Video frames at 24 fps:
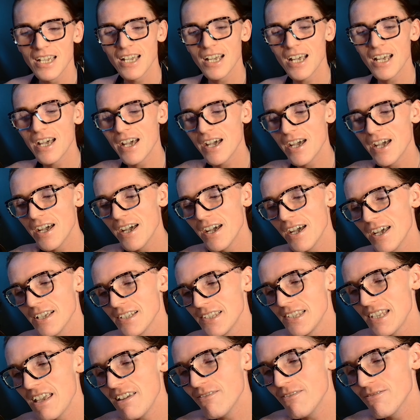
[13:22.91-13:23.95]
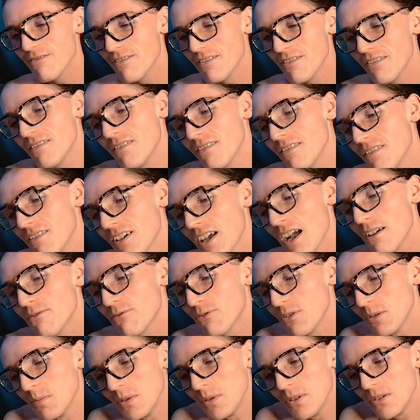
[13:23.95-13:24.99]
a safe,
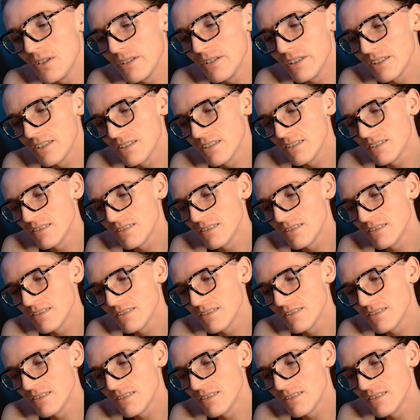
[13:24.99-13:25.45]
comfortable,